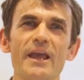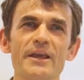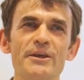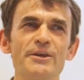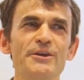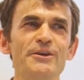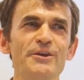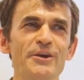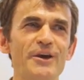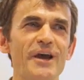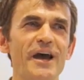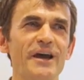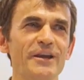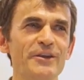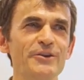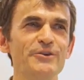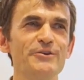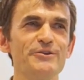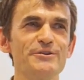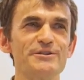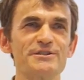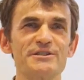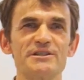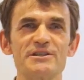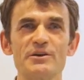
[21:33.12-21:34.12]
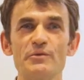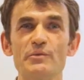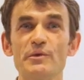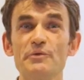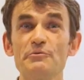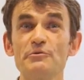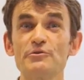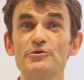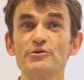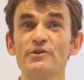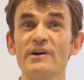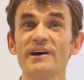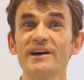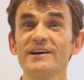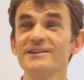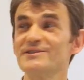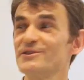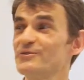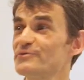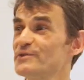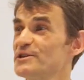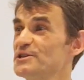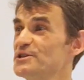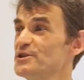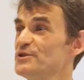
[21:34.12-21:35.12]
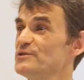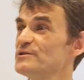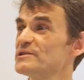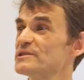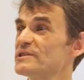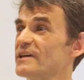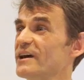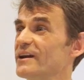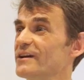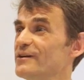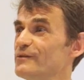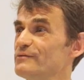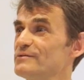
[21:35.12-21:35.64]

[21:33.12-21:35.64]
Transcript: So we were trying to reduce that.